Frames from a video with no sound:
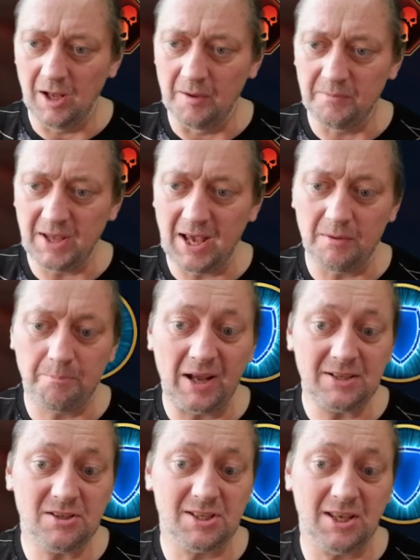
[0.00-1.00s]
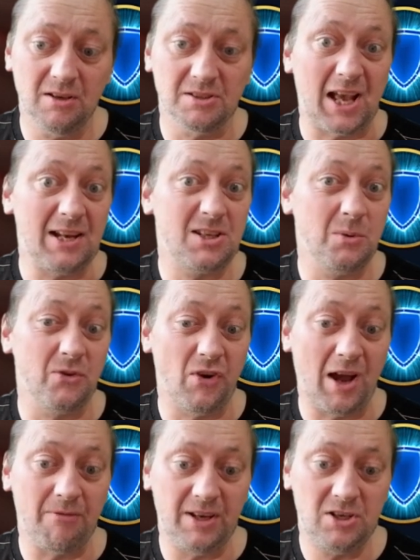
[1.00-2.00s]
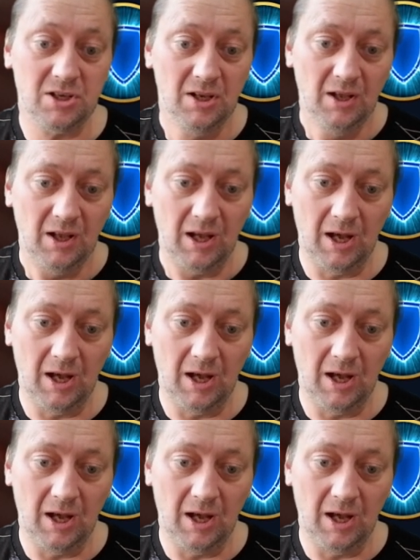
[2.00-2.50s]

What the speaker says: Yeah, back to the skills, actually, with Ravage.